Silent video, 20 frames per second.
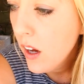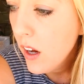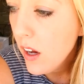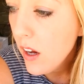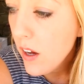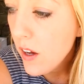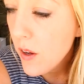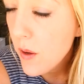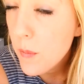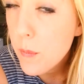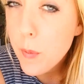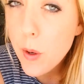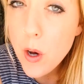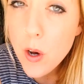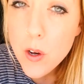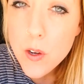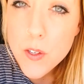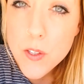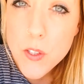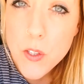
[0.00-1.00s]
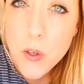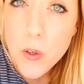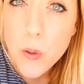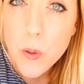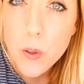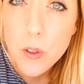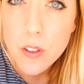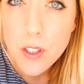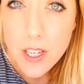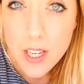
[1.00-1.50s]
But
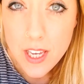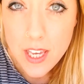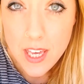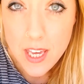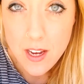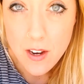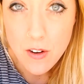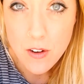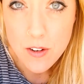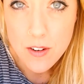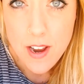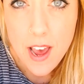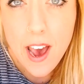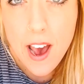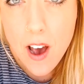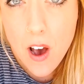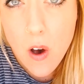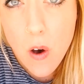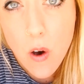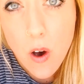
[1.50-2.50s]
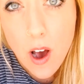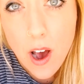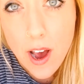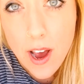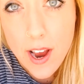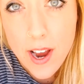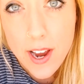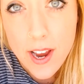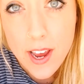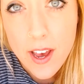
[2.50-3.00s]
also, like, here now
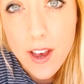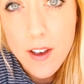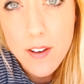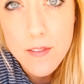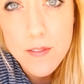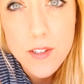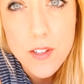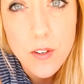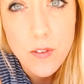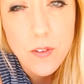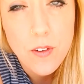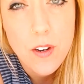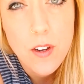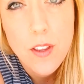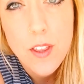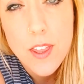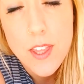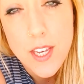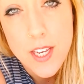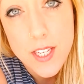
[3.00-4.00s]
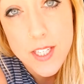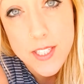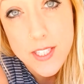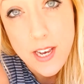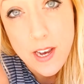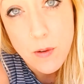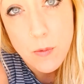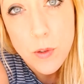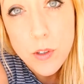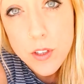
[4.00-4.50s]
I have different things
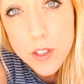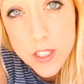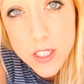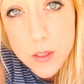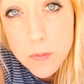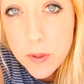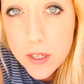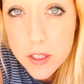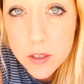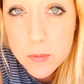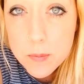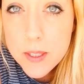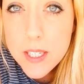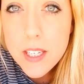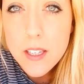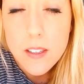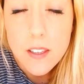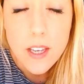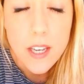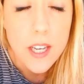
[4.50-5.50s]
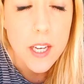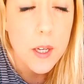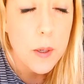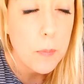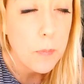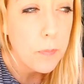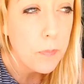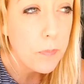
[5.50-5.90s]
that really inspire me, like